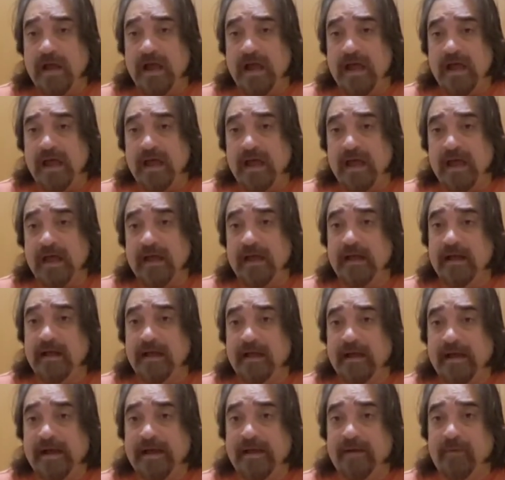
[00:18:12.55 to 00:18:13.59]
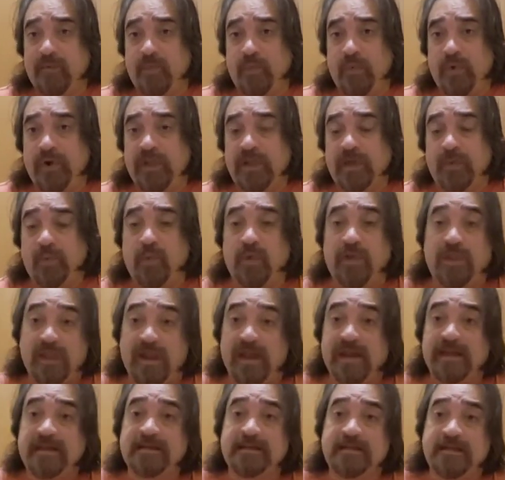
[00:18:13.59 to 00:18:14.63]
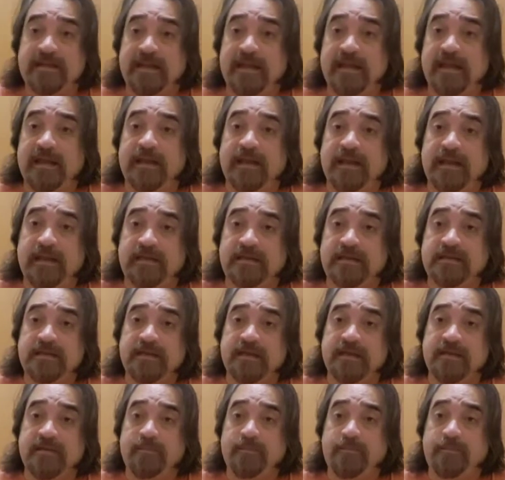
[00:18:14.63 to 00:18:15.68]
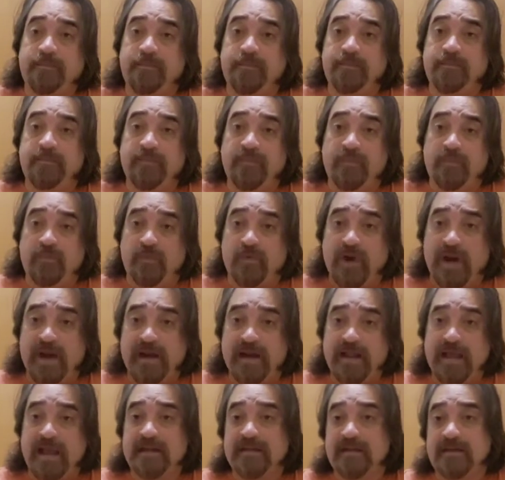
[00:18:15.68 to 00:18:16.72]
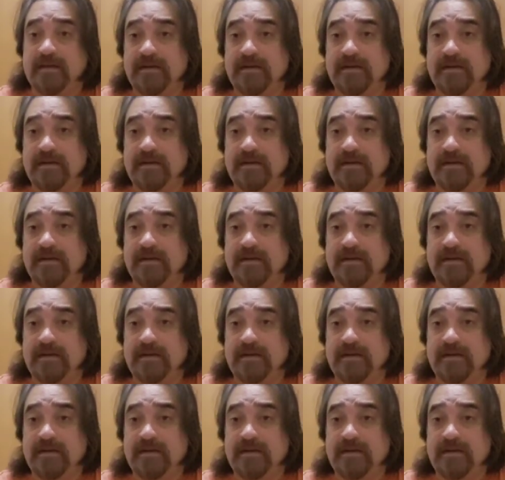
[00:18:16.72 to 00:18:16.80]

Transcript: I really would like to get it right